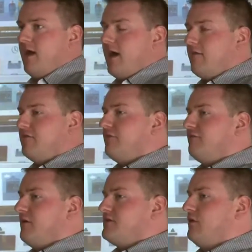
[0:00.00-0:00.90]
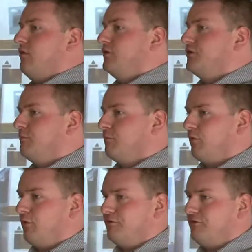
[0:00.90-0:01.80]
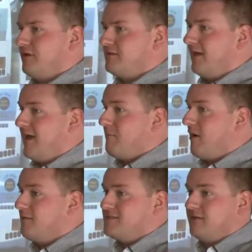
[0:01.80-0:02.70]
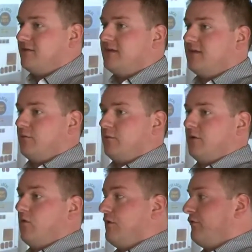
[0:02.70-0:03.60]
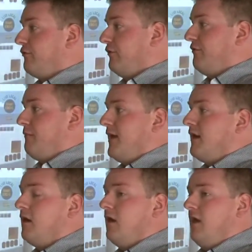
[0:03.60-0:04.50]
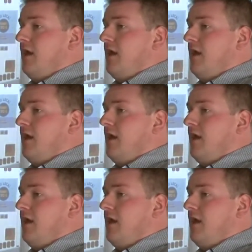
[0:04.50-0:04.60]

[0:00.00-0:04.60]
After the first launch in Broadford, I was inundated with calls through the mayor